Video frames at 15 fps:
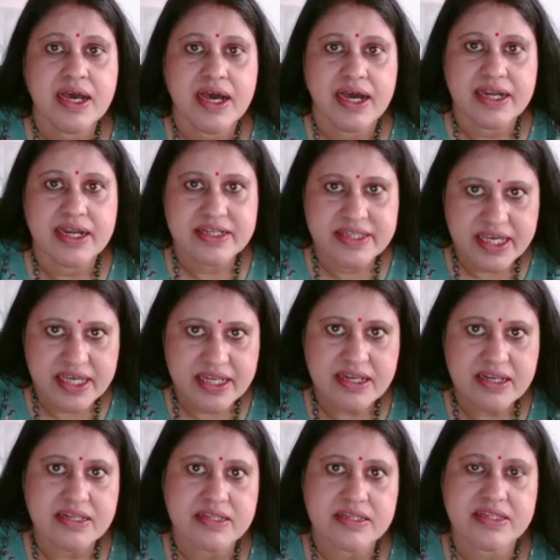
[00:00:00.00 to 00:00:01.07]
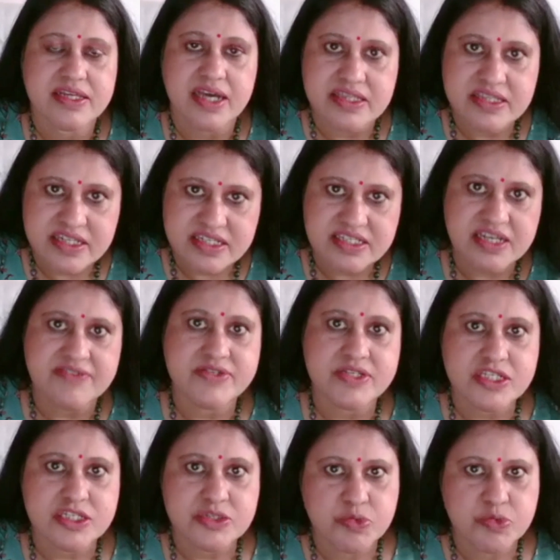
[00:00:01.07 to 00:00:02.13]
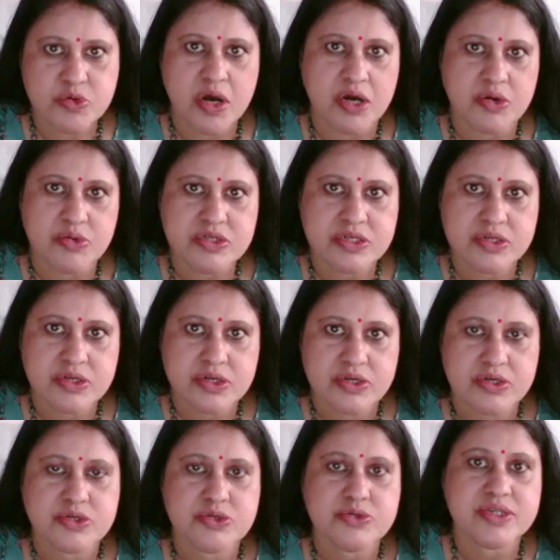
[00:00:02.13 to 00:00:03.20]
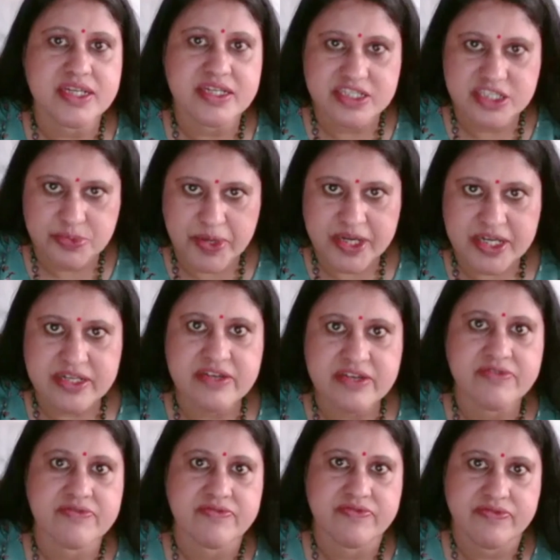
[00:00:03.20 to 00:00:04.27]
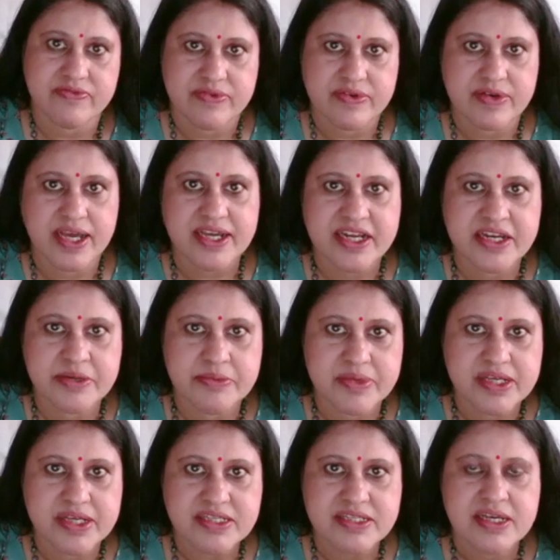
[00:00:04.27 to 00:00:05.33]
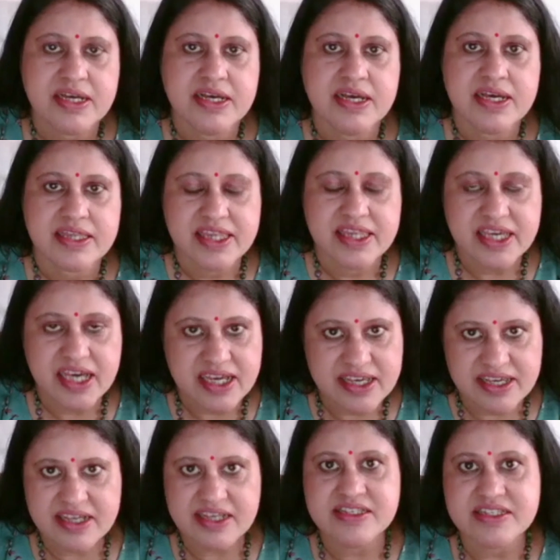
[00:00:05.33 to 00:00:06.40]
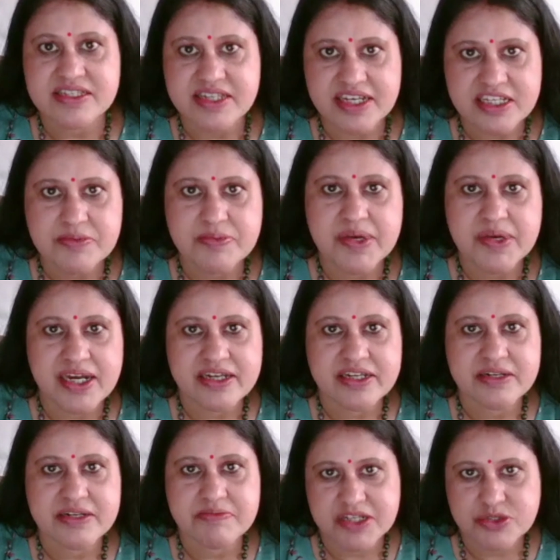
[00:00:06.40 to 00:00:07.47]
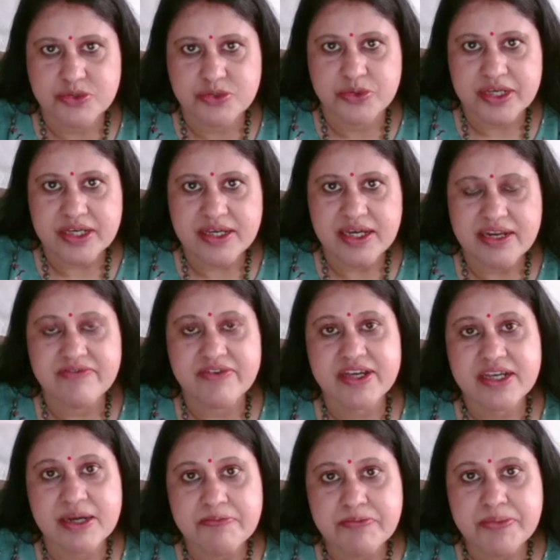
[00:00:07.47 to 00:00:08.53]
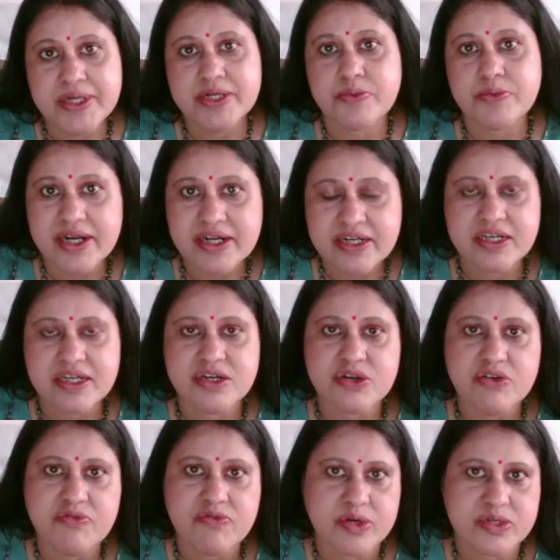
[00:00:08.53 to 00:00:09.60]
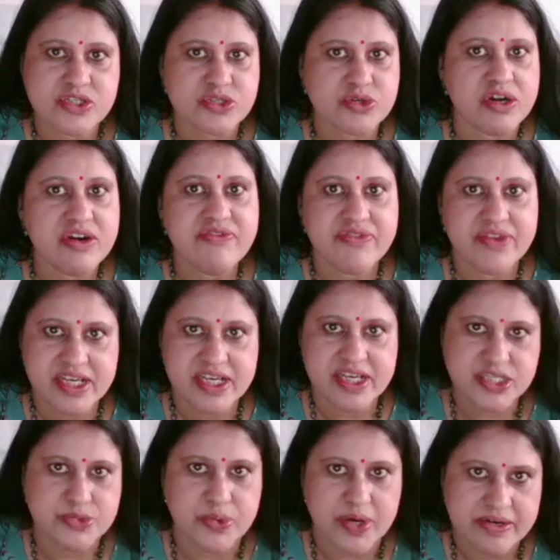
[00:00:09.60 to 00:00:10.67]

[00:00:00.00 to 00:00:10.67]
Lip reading: And then the other services move out to their respective academies. The IAS stays behind in Mussoorie, and we complete 1 year of what is called phase 1.